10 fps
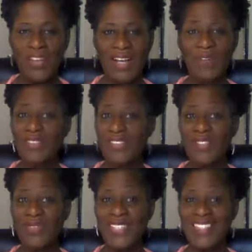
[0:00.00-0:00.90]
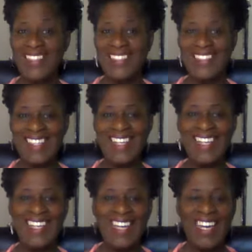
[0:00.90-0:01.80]
So I just wanted
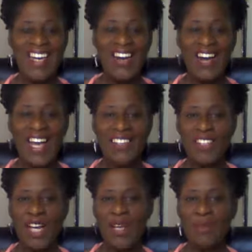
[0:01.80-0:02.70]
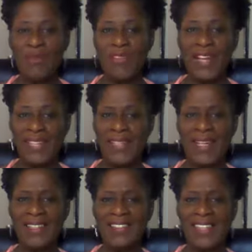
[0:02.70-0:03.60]
today, as I'm
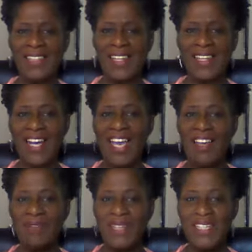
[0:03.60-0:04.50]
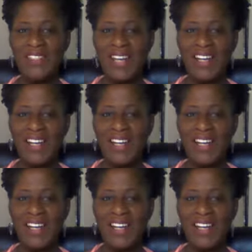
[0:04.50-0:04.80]
recognizing that I have been